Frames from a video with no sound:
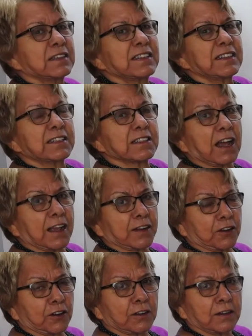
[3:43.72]

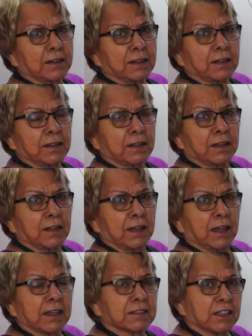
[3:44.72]
designer.
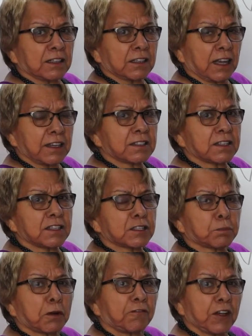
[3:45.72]
As a
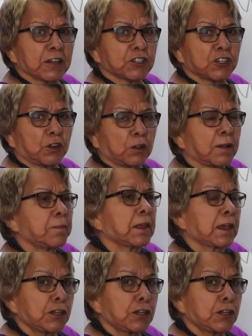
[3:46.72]
licensed professional,